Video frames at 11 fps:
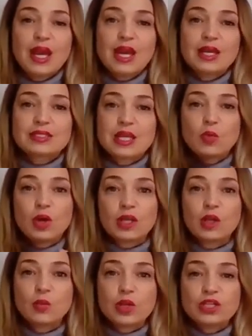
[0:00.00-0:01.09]
and say, what
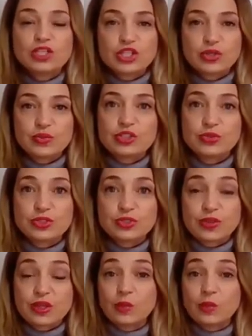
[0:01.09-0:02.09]
can we do to do